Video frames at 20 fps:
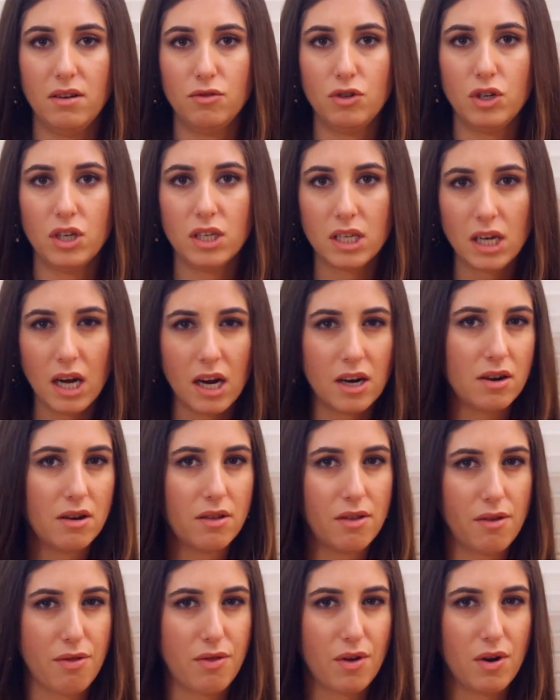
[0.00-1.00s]
just under
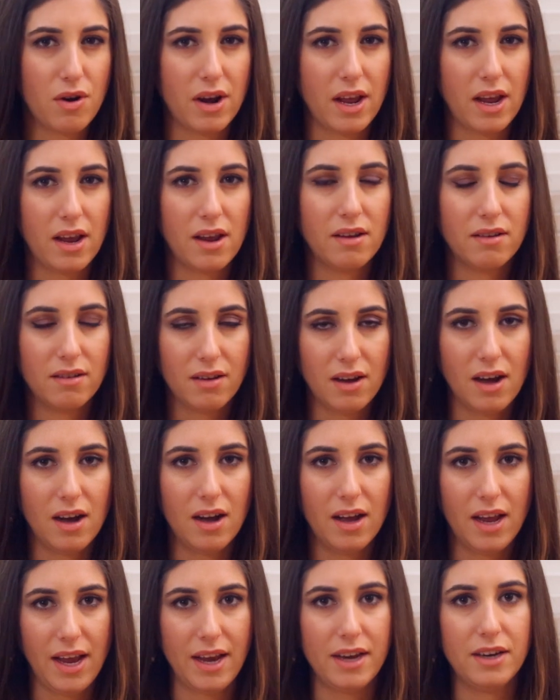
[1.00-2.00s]
the 30
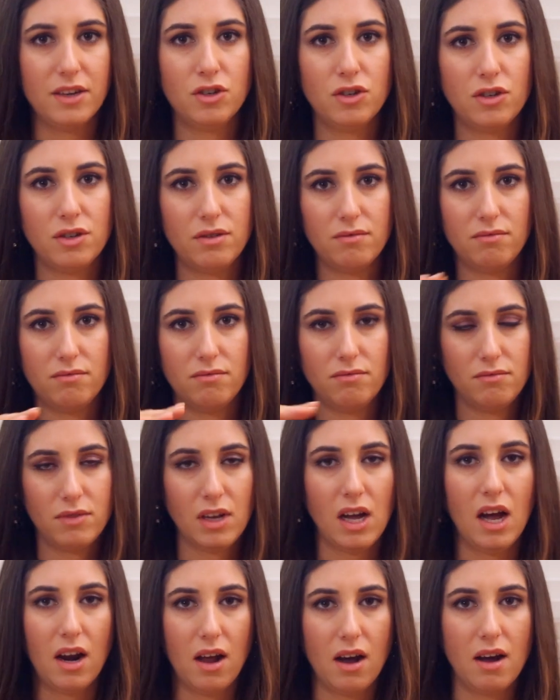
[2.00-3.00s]
age
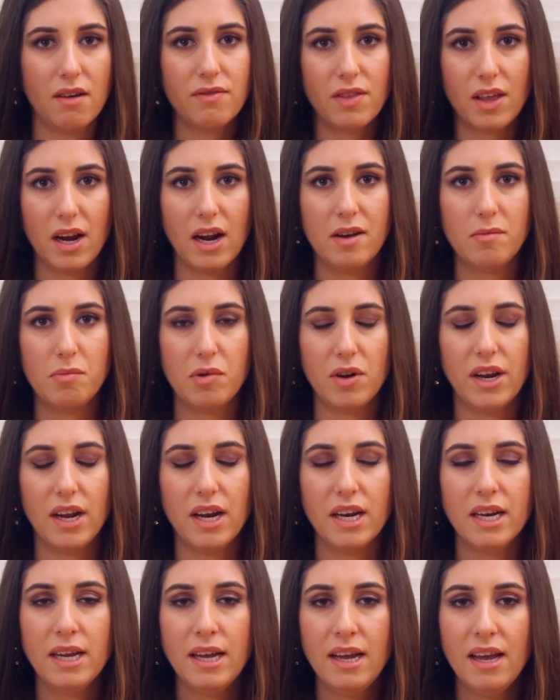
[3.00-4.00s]
cutoff that I had put
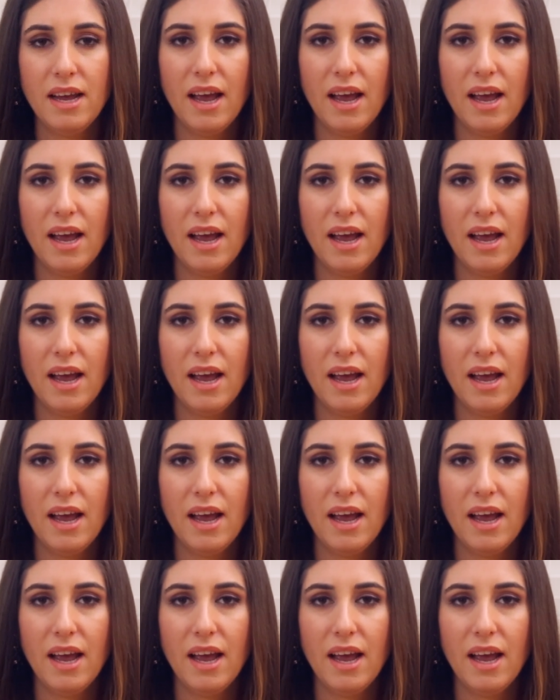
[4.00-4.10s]
in.